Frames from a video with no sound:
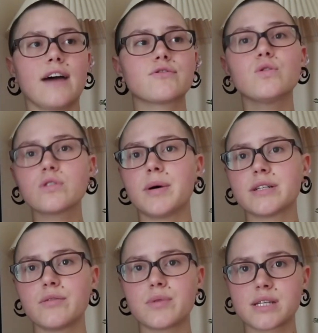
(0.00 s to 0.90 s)
I've talked about
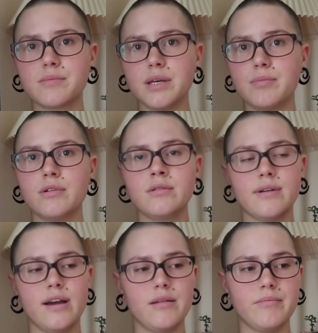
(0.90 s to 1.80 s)
it with some people,
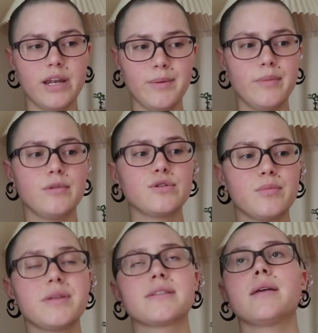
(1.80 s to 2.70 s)
and many people told
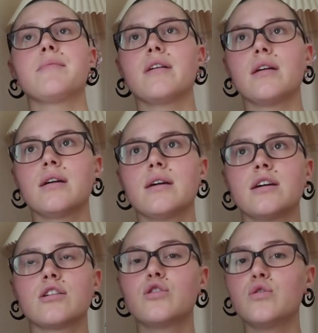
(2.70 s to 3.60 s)
me the same thing.
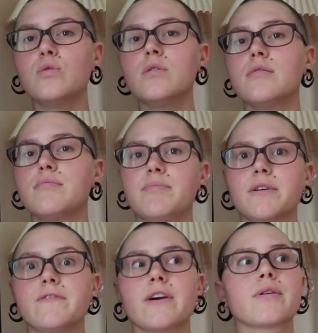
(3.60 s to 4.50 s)
Cool,
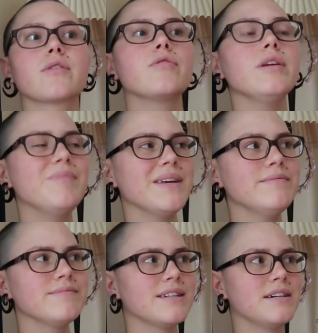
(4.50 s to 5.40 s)
but very creepy,
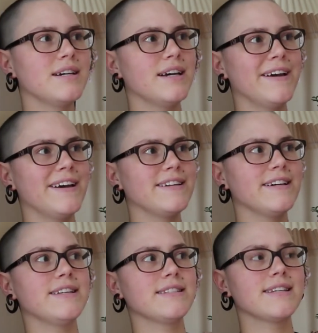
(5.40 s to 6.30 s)
and
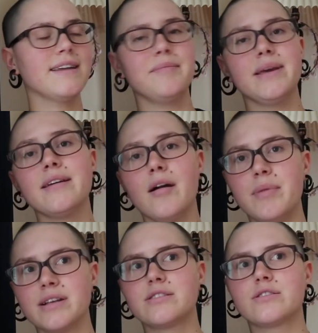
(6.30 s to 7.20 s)
it can be a
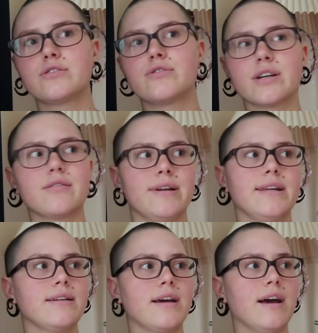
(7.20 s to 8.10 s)
bit
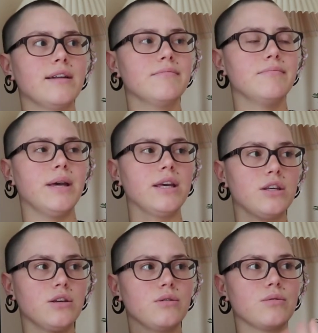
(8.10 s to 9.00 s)
triggering and
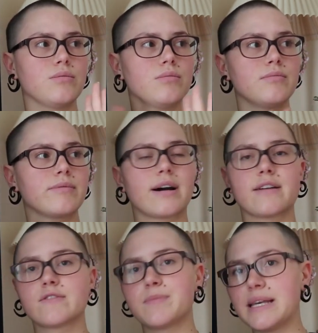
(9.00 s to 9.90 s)
make you kind
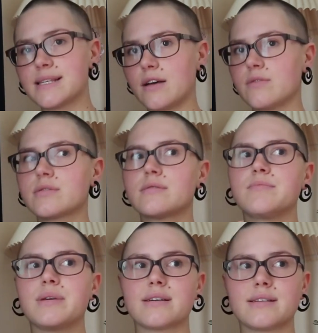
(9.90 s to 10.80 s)
of space out
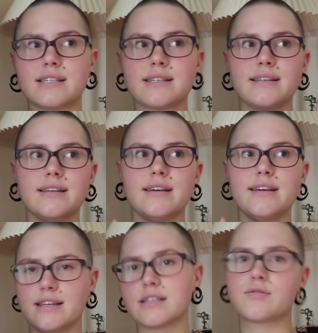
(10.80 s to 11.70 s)
because
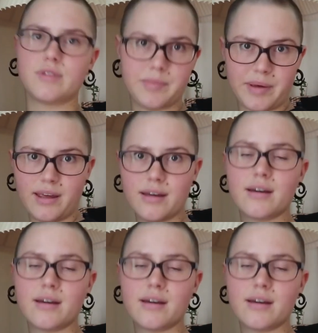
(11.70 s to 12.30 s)
it is creepy.